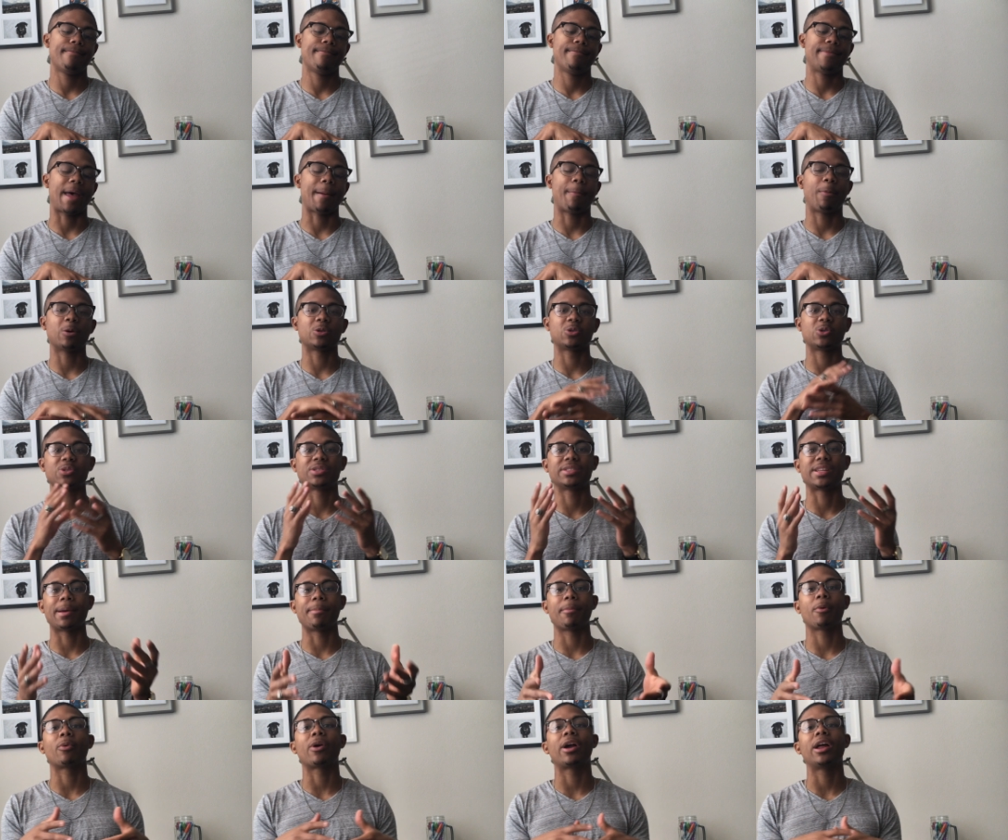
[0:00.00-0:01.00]
that personal
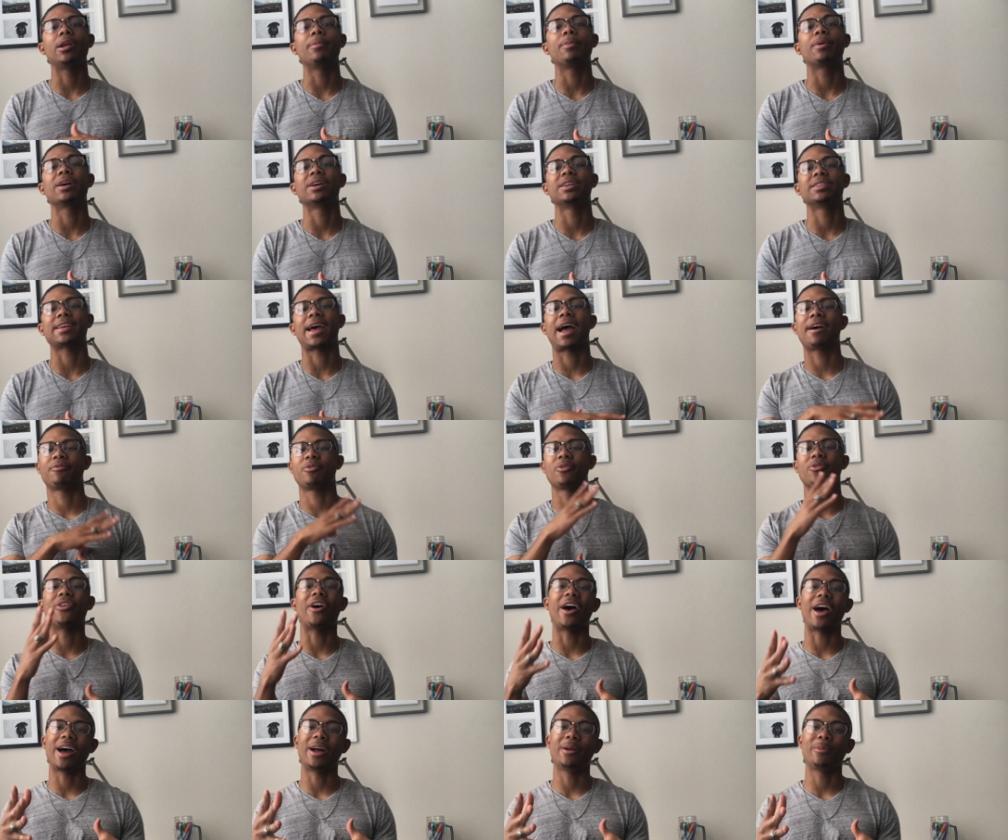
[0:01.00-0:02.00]
statement ready, because after
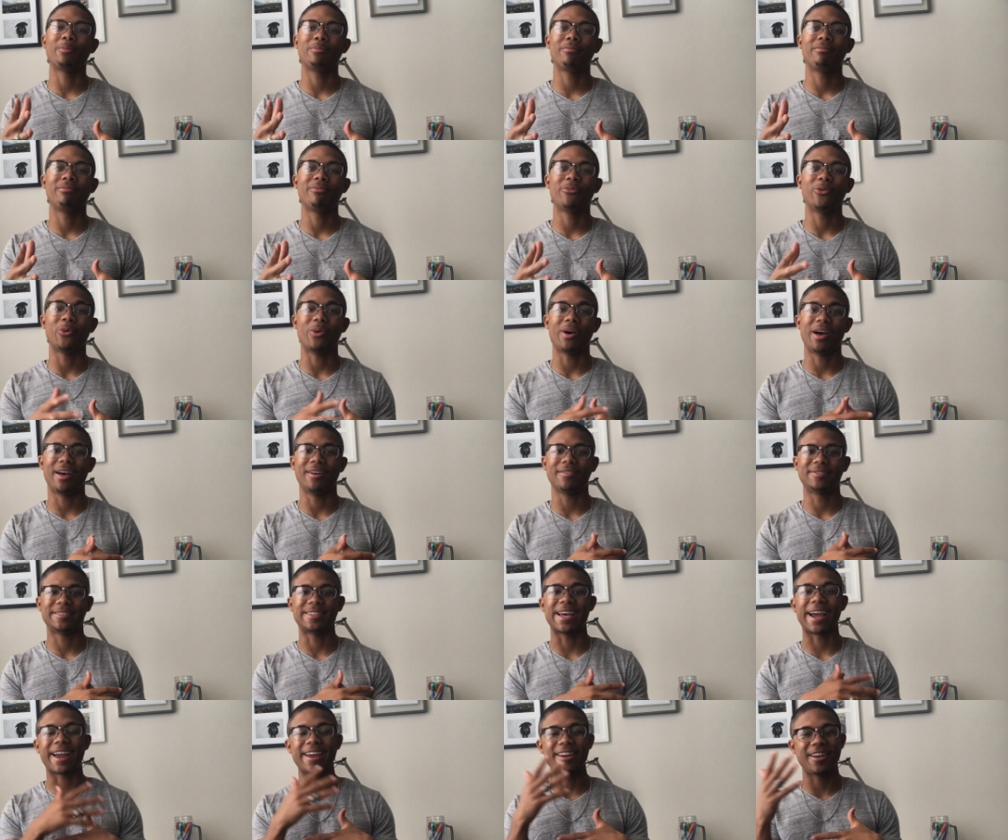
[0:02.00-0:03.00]
that, you'll have
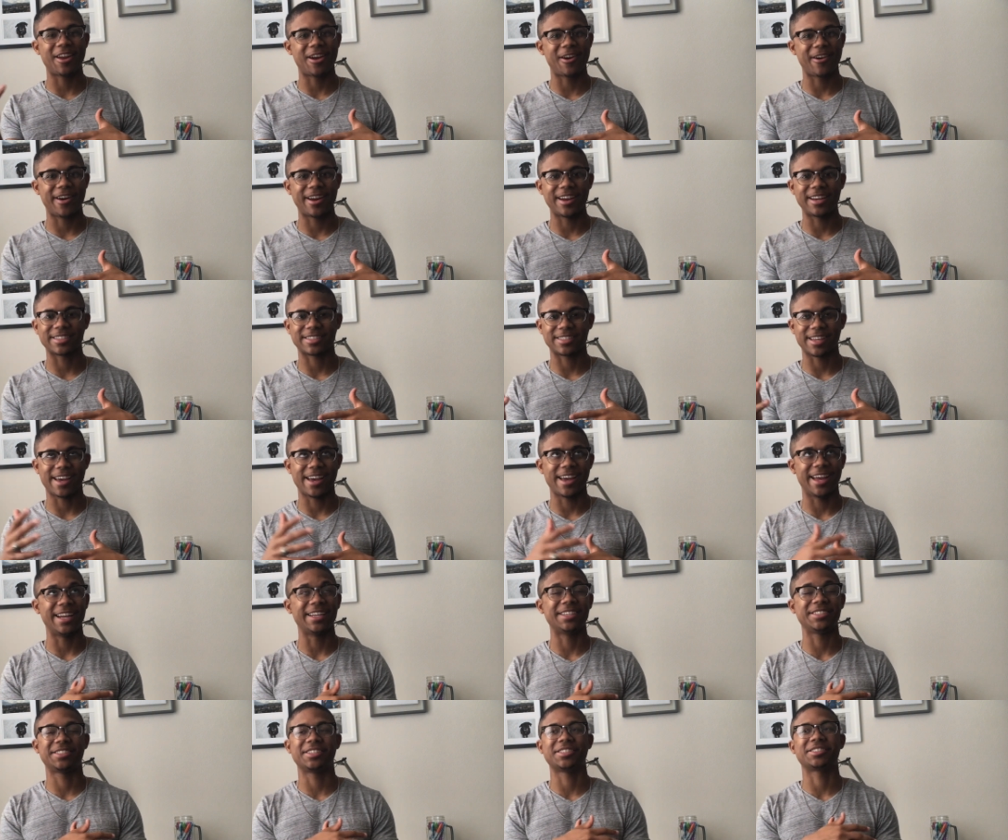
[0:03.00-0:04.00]
secondaries,
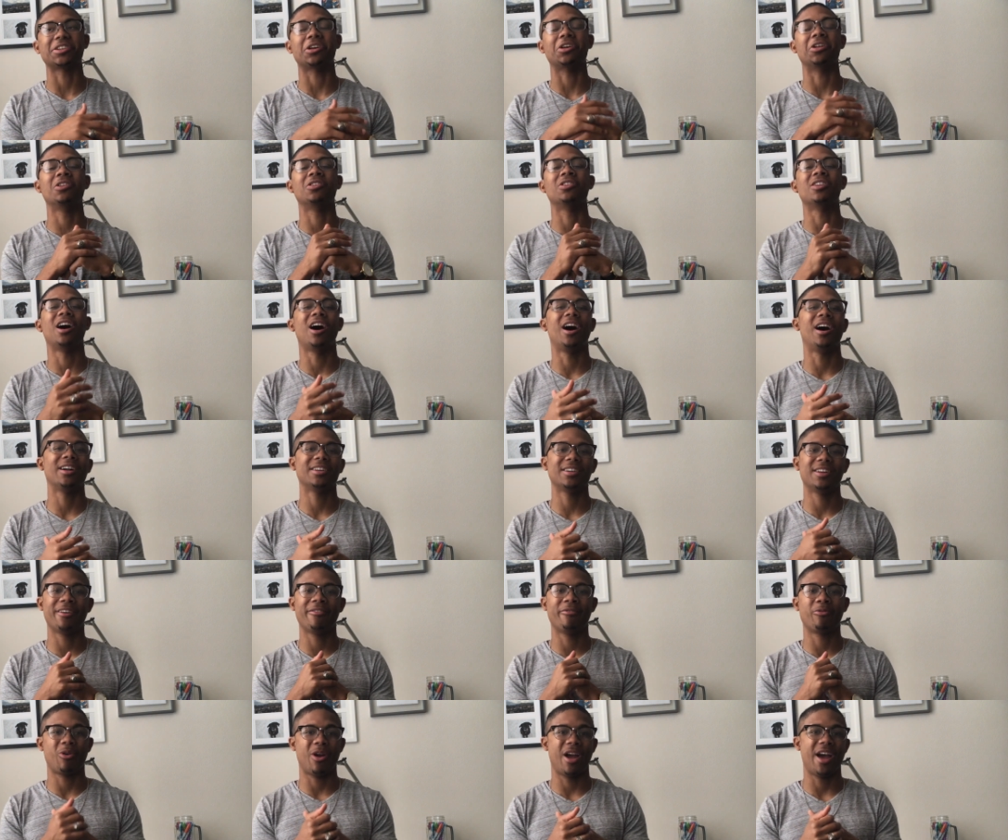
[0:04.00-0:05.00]
and it's just a
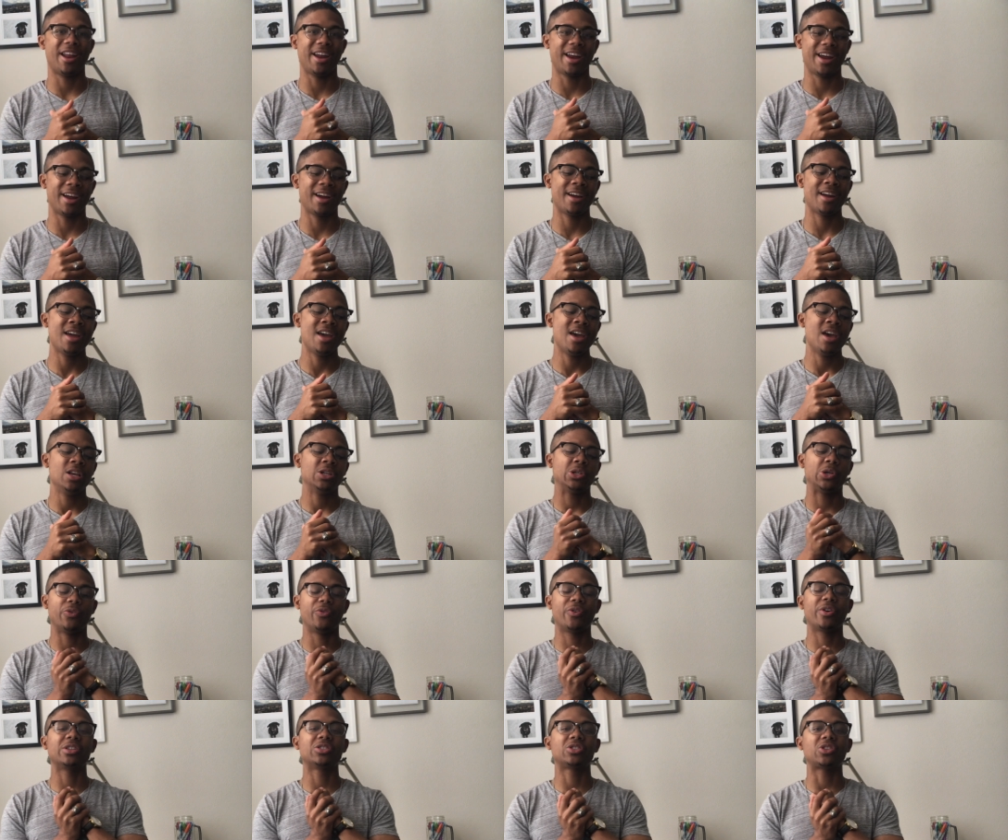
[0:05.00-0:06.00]
lot of writing.
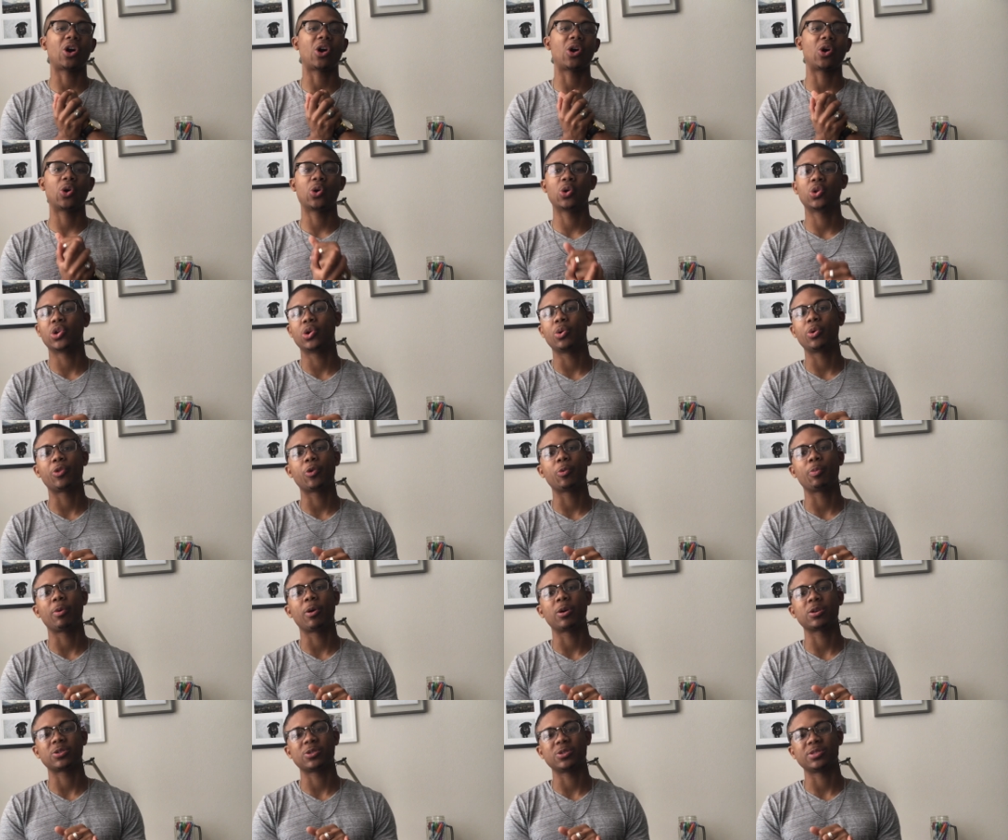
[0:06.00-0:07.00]
So if you can start early with your
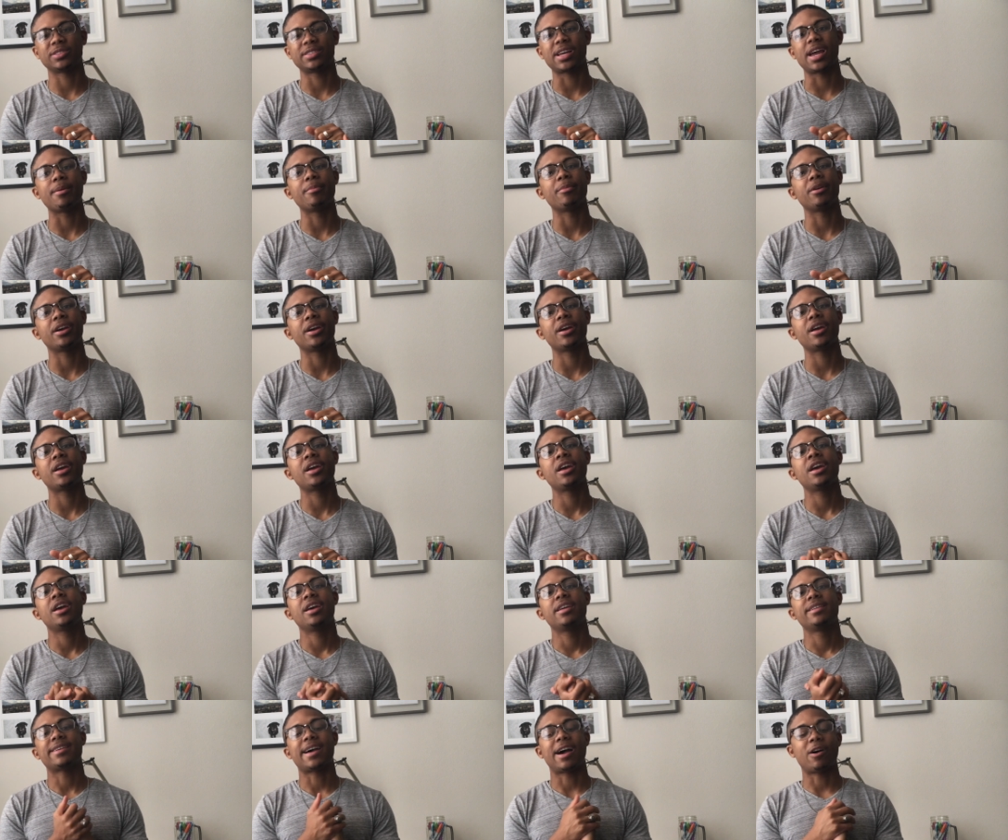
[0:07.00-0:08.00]
personal statement,
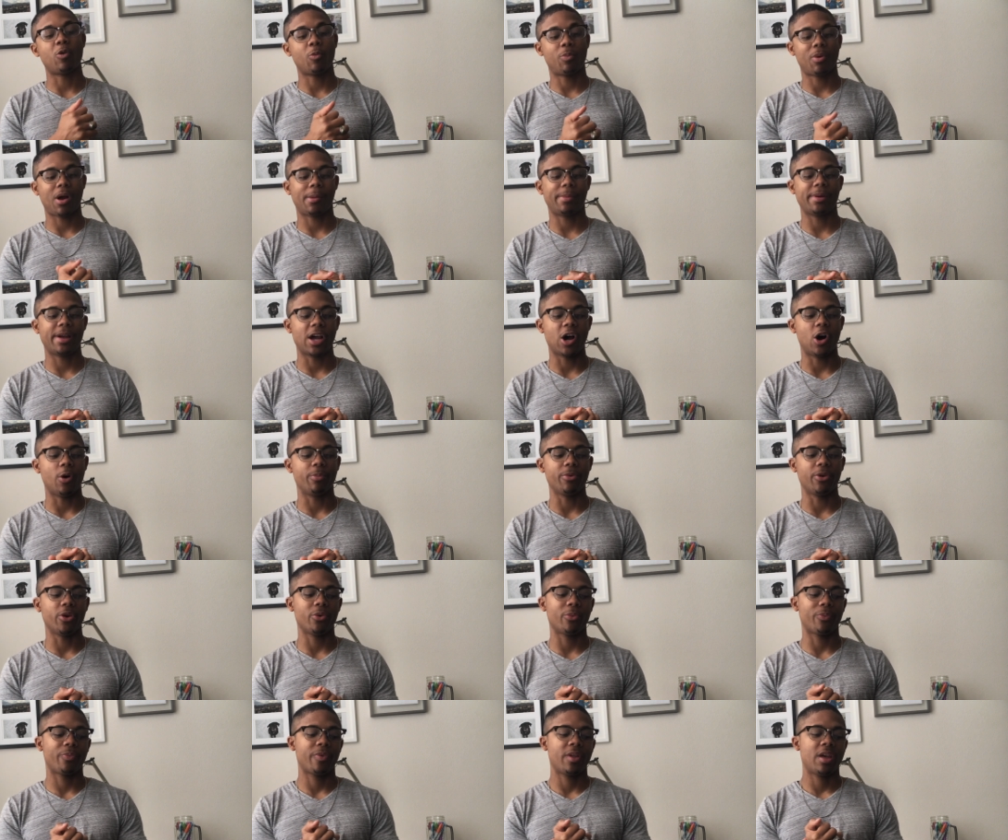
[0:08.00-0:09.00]
that will probably help
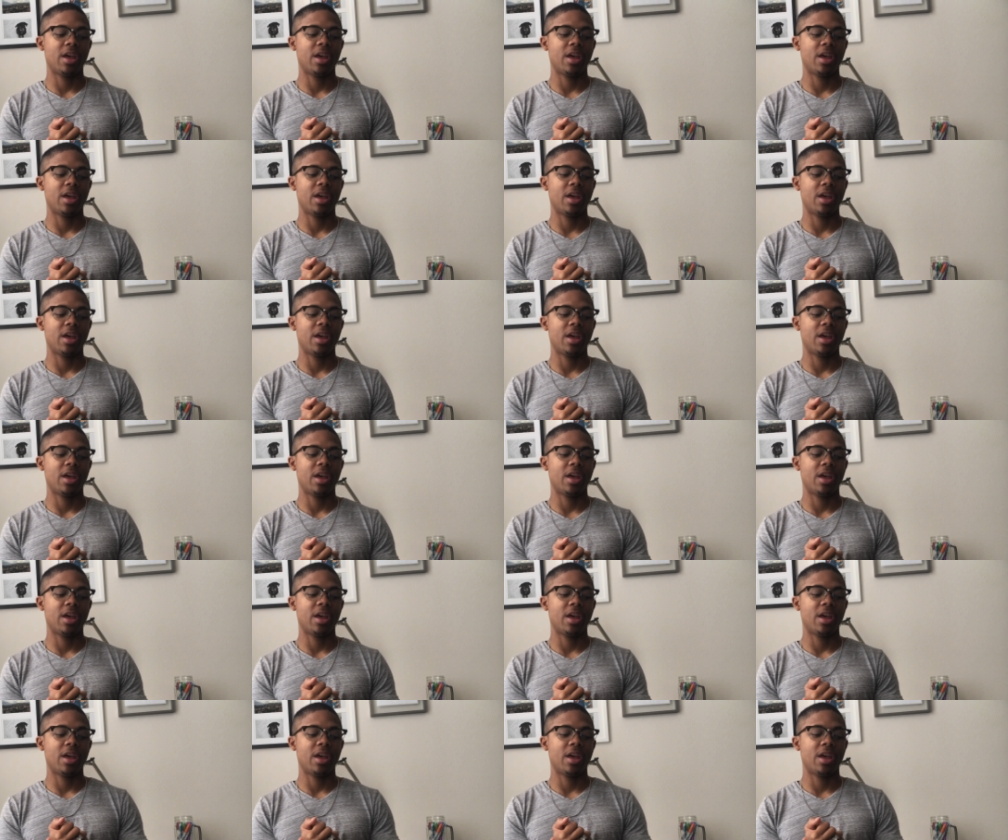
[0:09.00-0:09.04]
you.